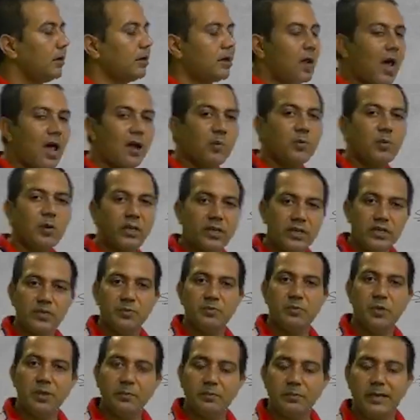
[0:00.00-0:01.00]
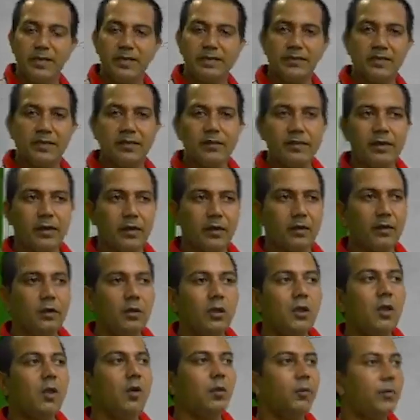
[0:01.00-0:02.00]
Carbon is been present there.
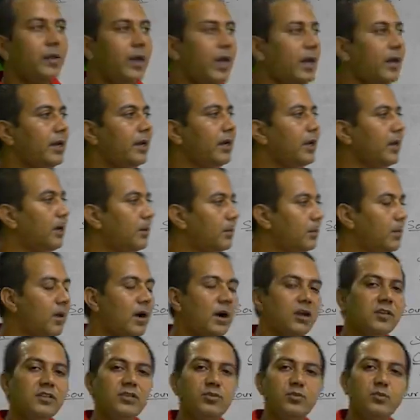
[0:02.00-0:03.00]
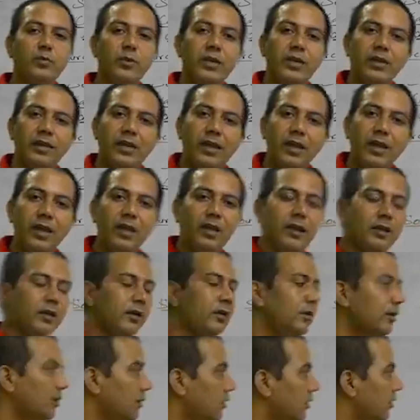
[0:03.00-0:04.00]
When it burns with
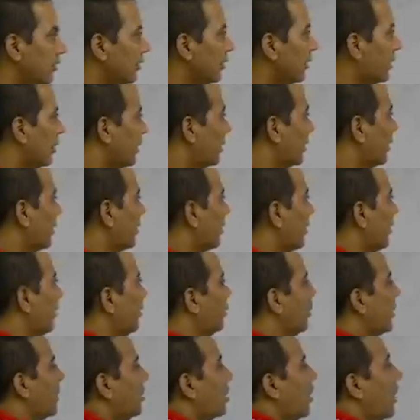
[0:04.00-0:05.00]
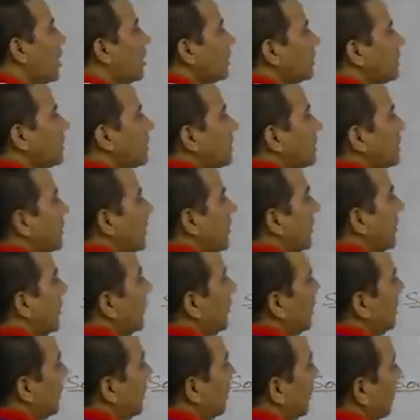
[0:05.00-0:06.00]
air, with oxygen,
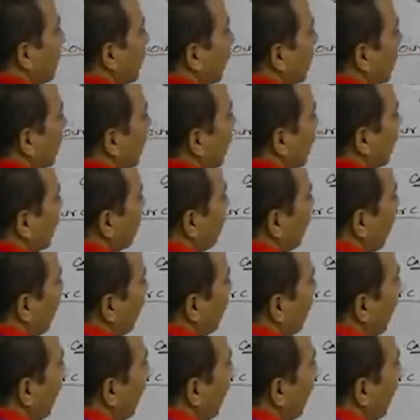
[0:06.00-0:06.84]
then